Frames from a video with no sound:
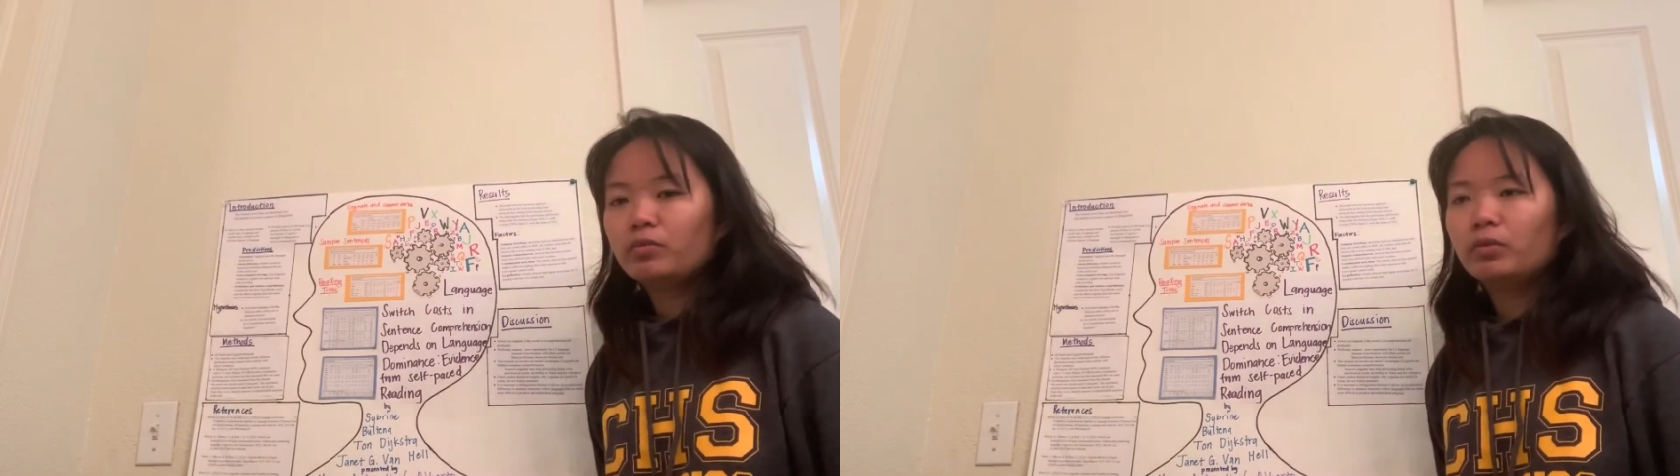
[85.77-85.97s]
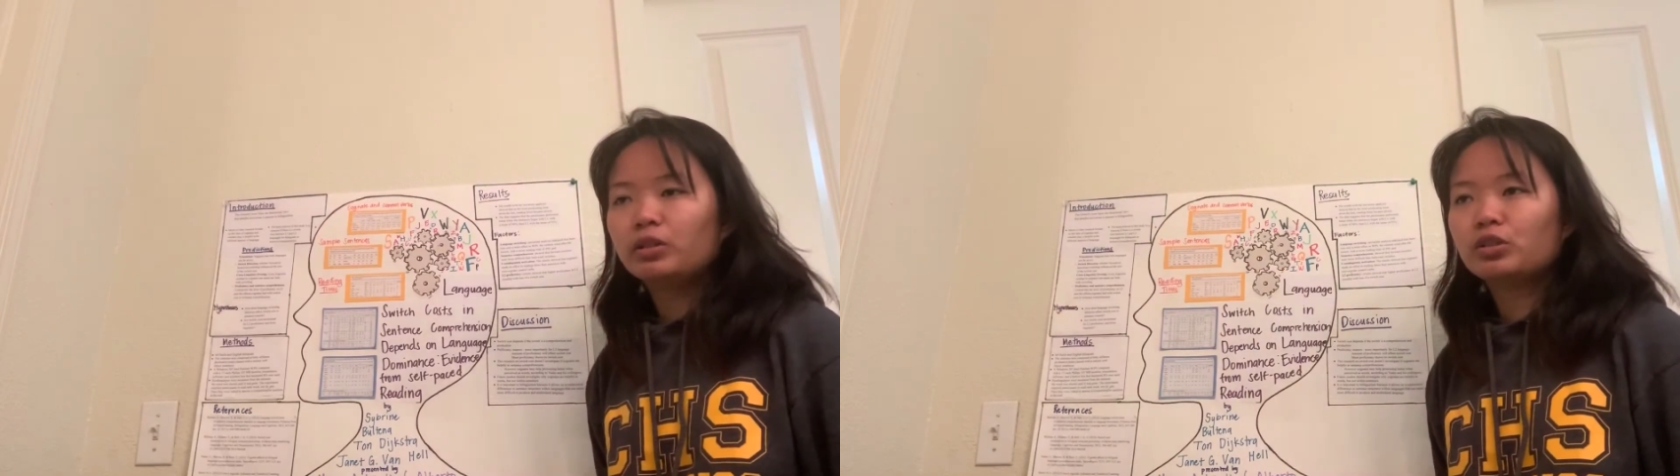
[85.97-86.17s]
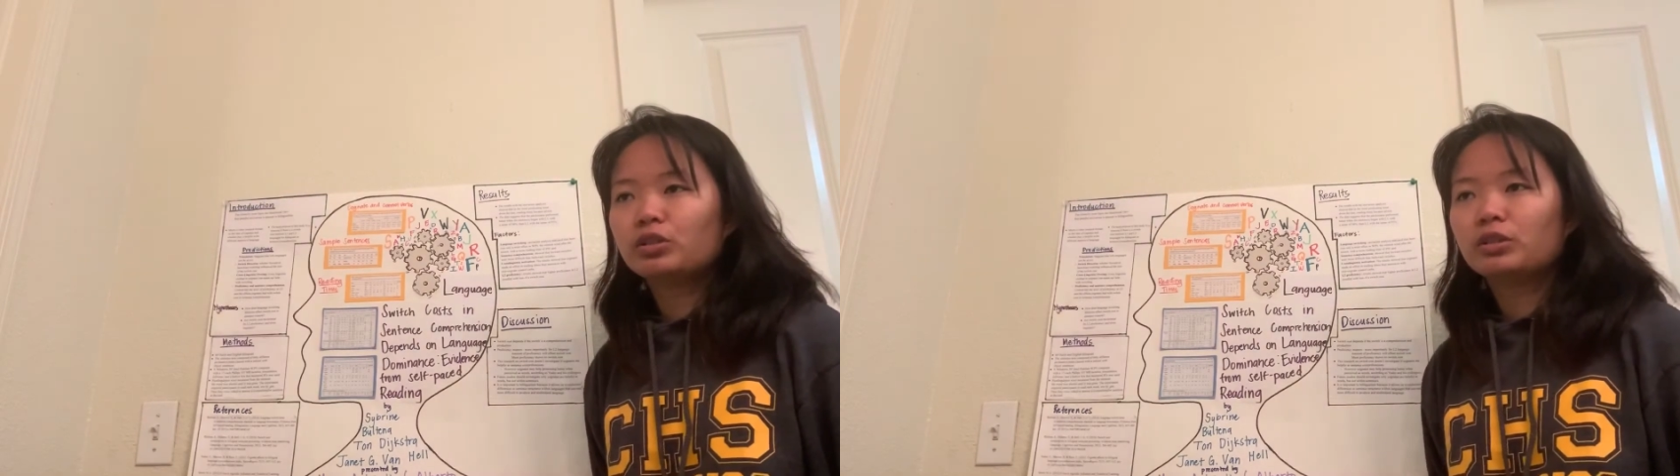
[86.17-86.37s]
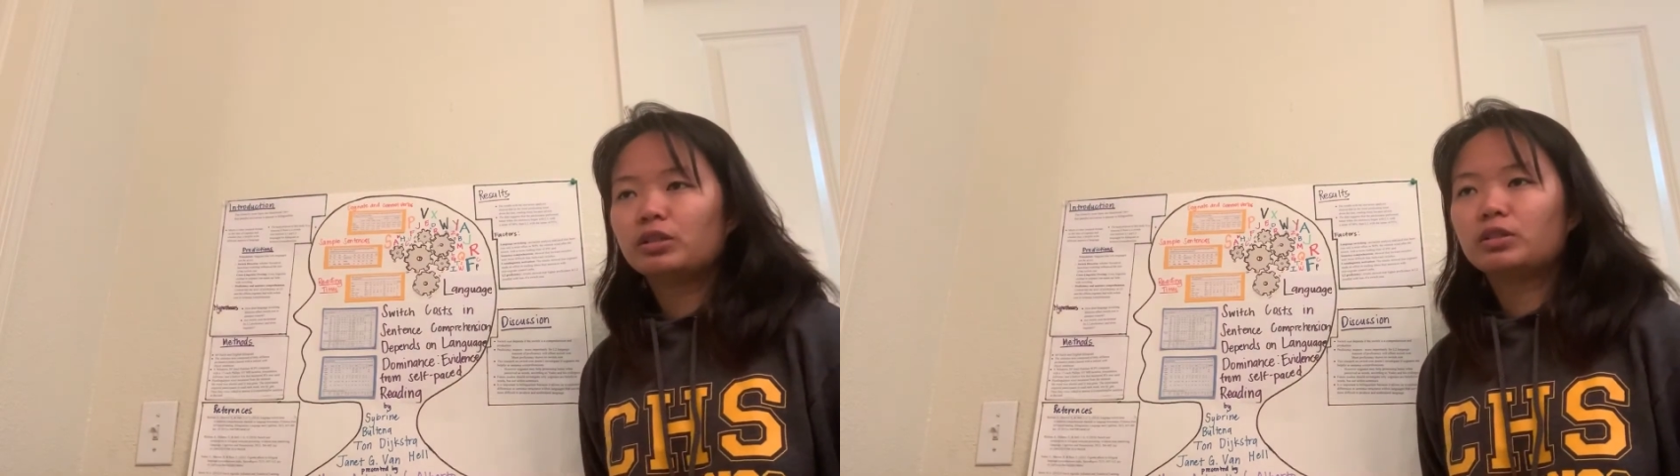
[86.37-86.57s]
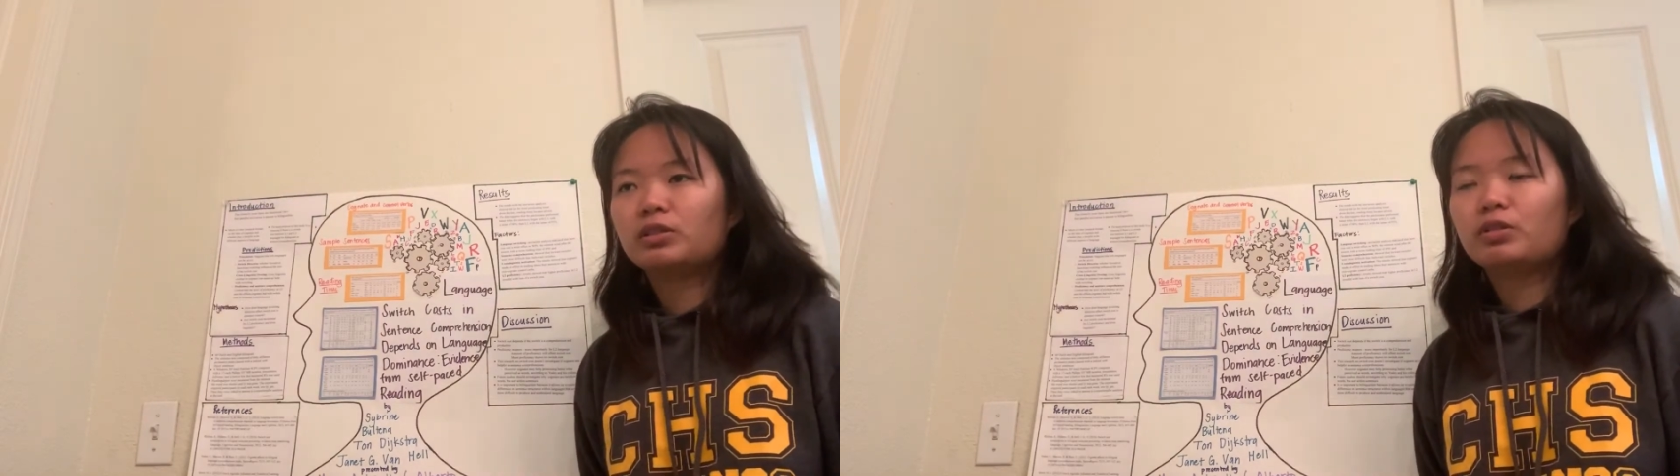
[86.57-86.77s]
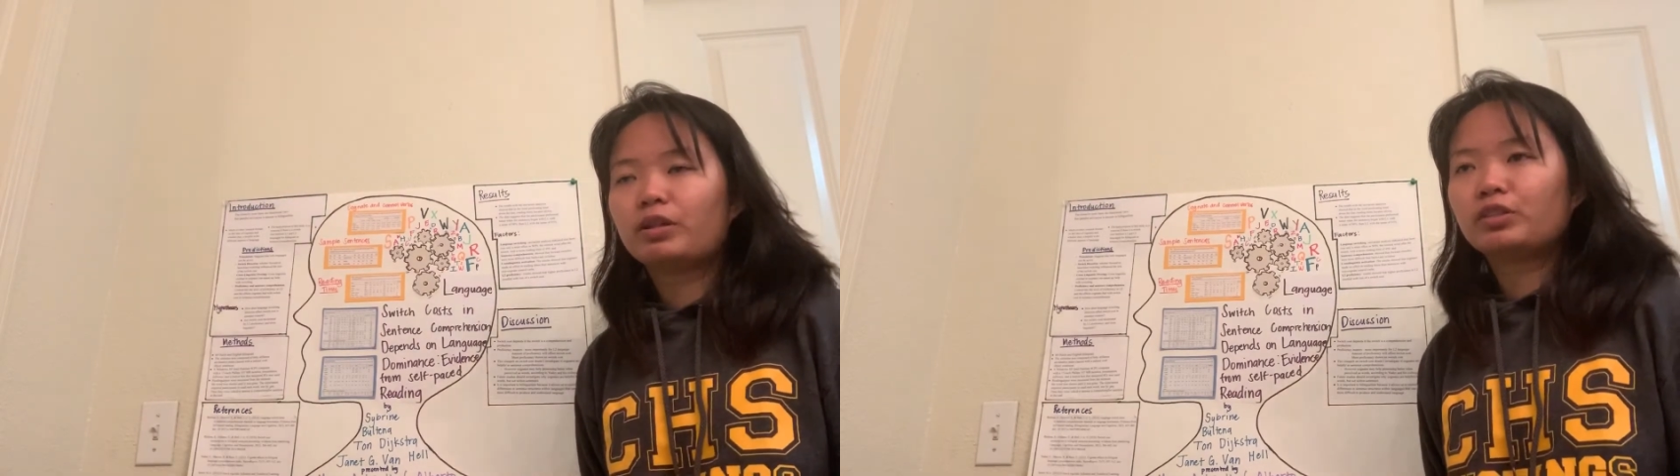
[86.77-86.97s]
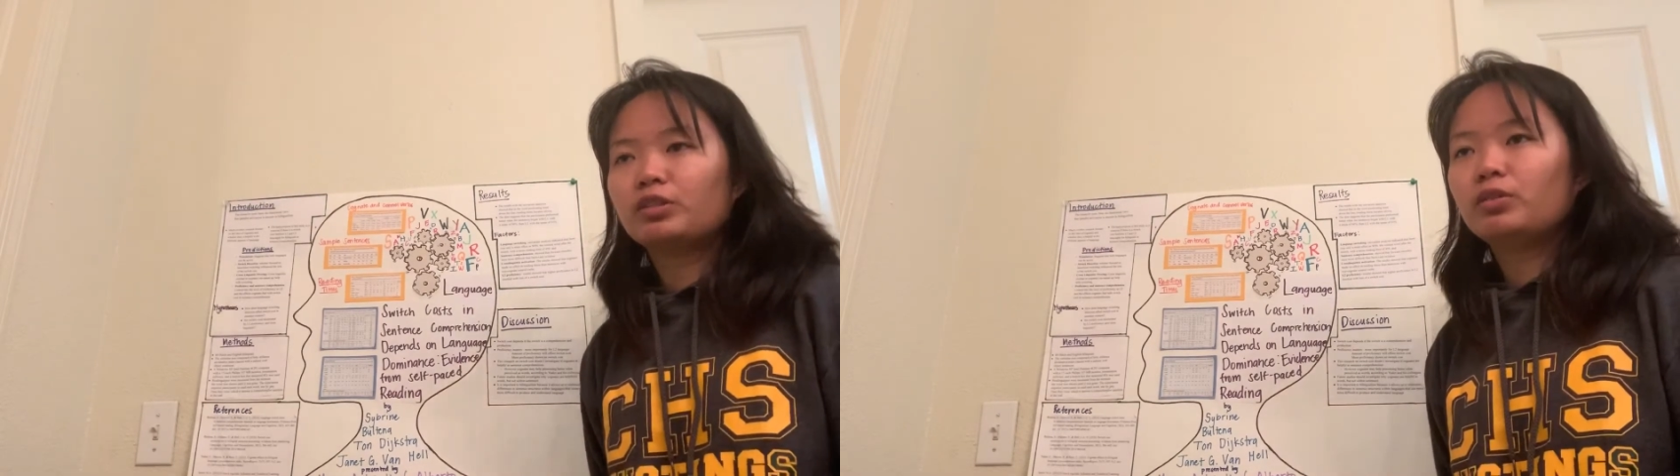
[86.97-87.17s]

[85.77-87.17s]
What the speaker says: which is the direction